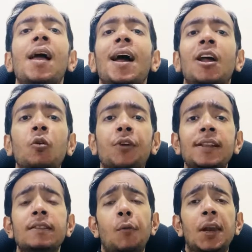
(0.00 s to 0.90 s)
Hello
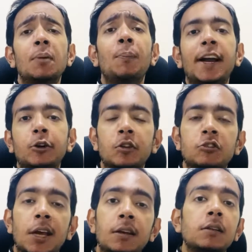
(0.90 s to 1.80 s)
friends, welcome back to the
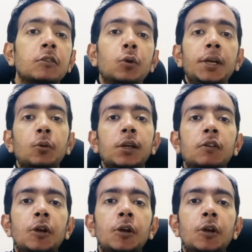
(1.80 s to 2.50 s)
channel. So in today's